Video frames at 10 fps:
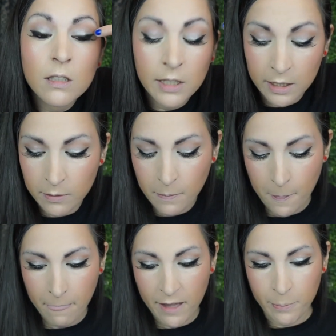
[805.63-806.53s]
All right,
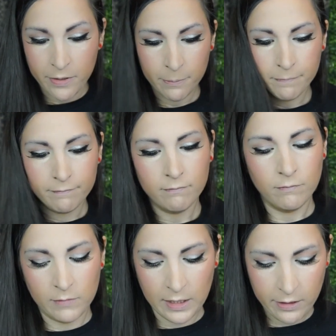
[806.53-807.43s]
lips,
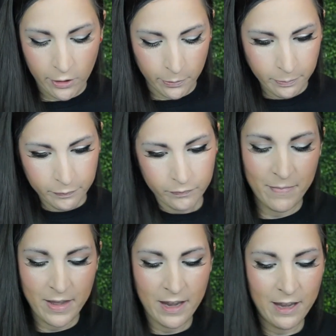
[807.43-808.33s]
let's go.
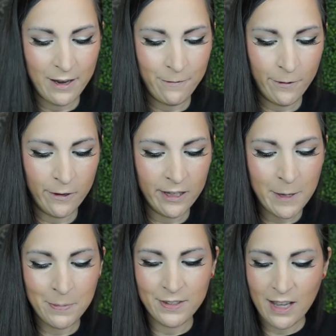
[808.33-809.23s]
And for
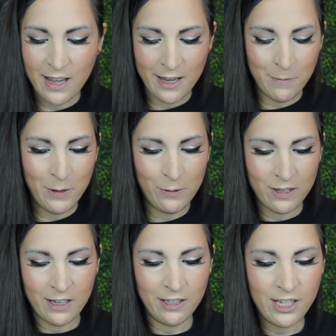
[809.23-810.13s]
lips, I am
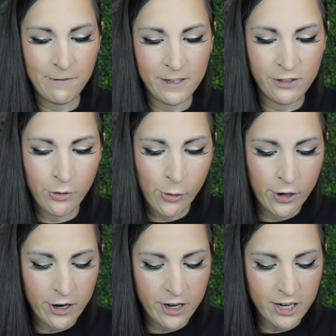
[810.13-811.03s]
using Jeffree
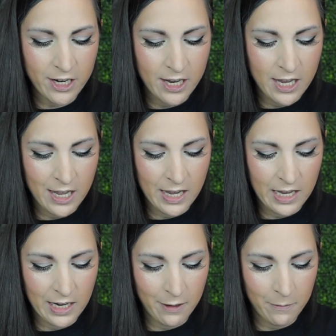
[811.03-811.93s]
Star
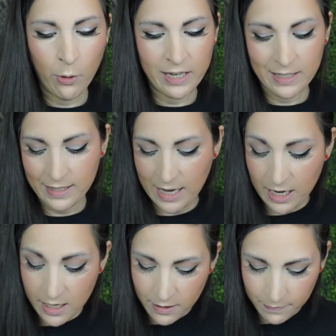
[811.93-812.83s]
in
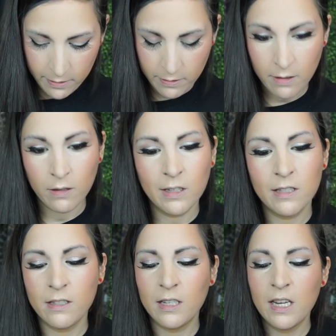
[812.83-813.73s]
Poinsettia. So
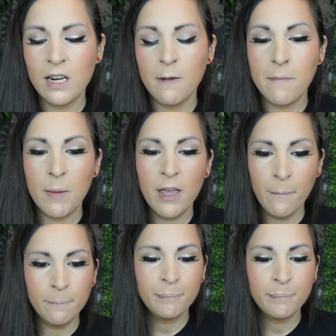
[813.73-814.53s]
let's get it, baby.